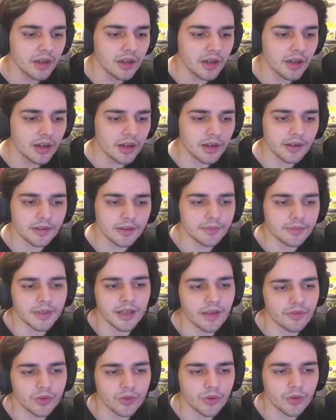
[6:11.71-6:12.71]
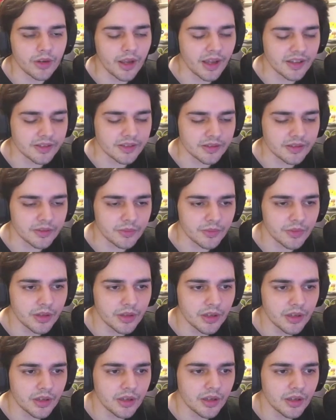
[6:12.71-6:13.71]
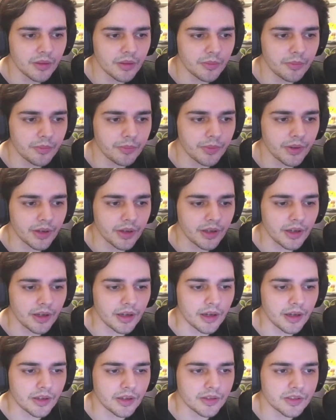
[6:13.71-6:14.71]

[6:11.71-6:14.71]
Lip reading: I mean, everyone has them, but